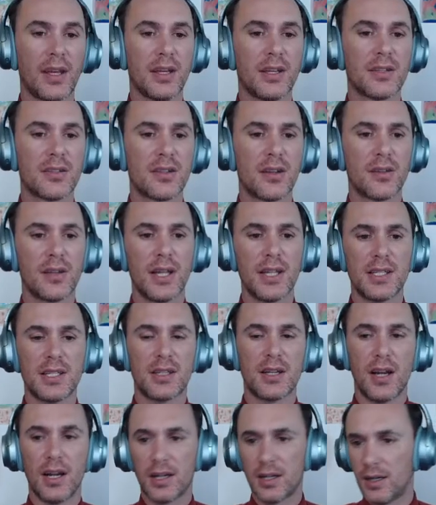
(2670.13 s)
So let's
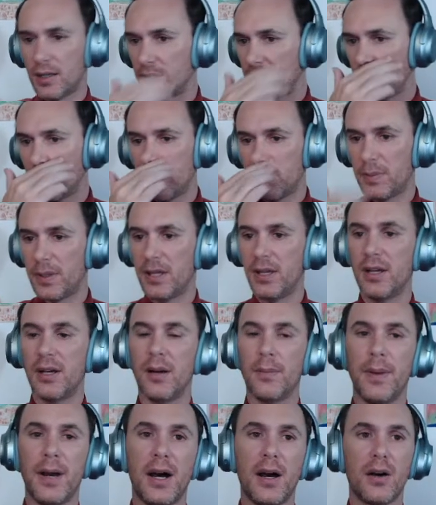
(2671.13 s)
talk a little bit
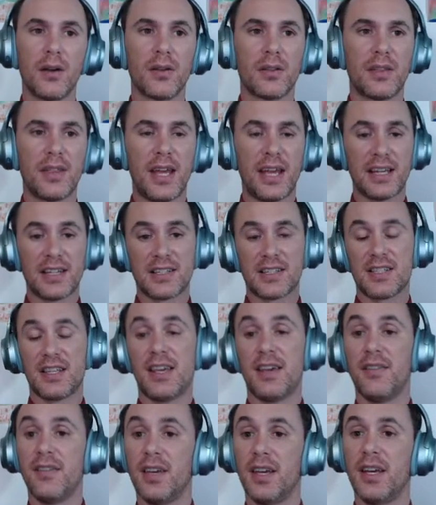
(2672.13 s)
about
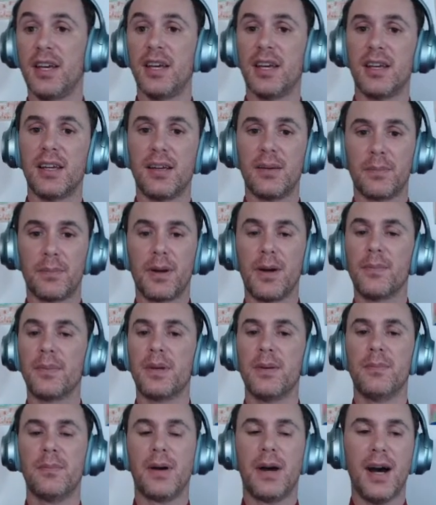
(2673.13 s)
Thanksgiving and
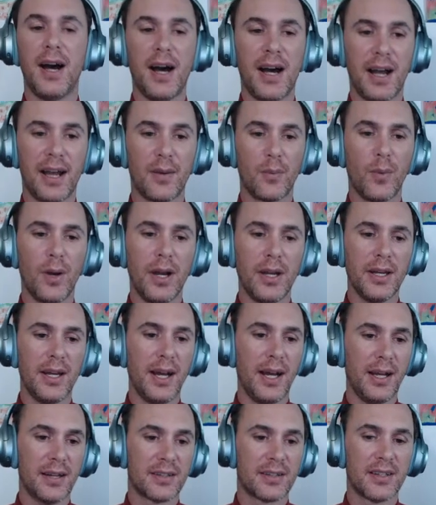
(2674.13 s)
pumpkin pie. Why
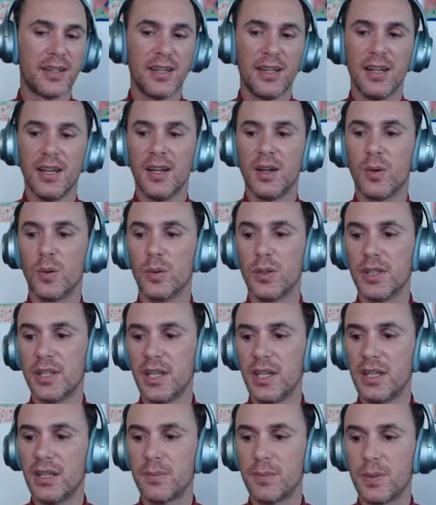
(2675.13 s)
not? We're
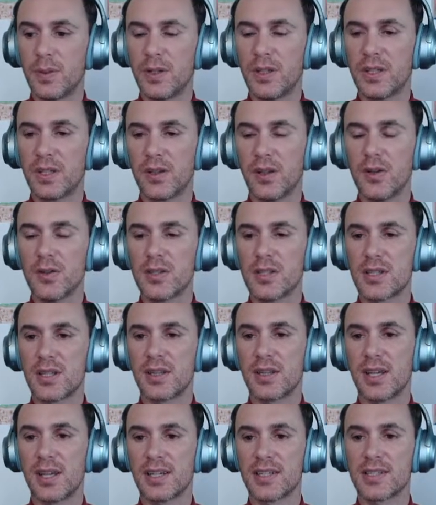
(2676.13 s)
getting pretty close to
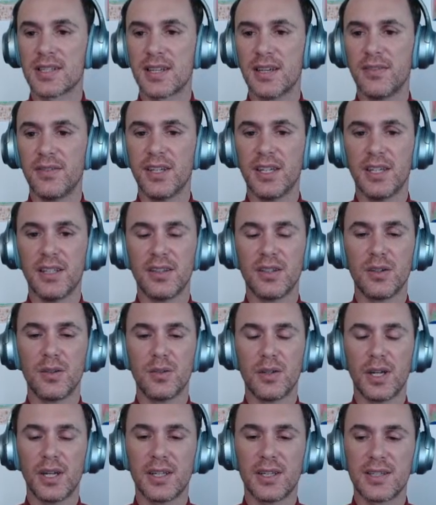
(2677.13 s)
Thanksgiving in the
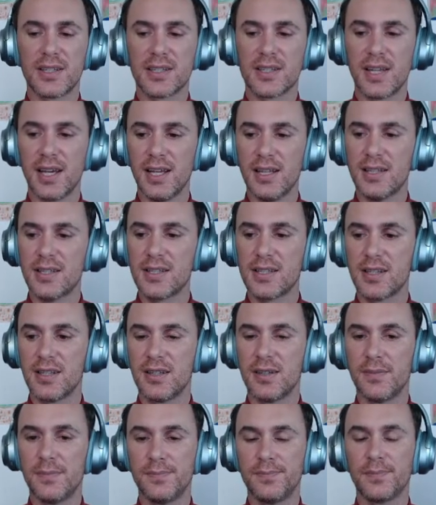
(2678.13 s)
United States.
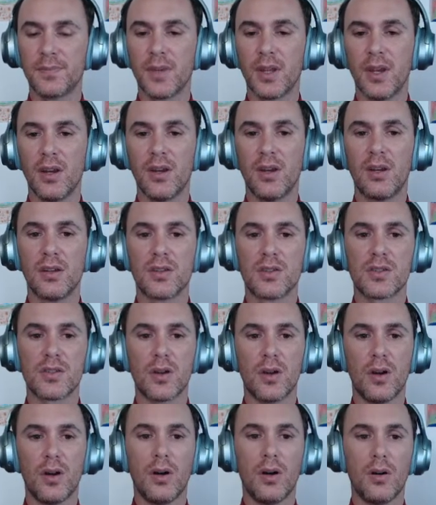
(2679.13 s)

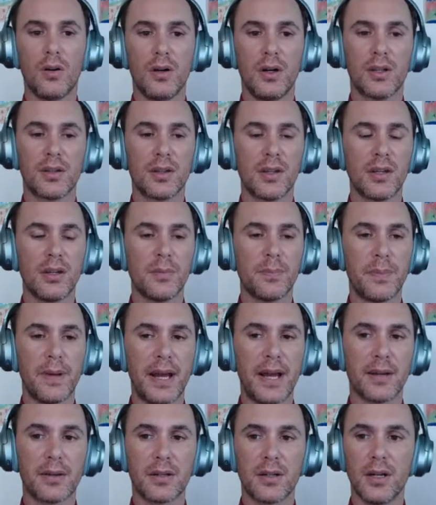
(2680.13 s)
So a little
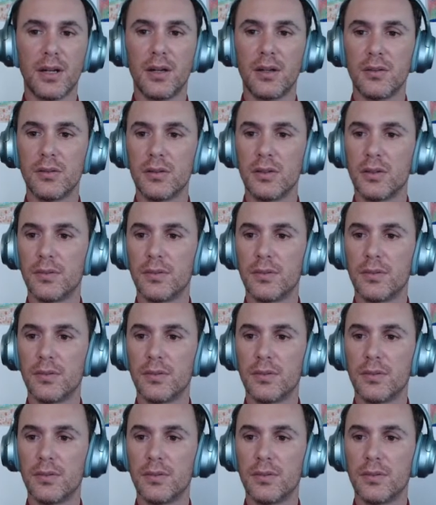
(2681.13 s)
background.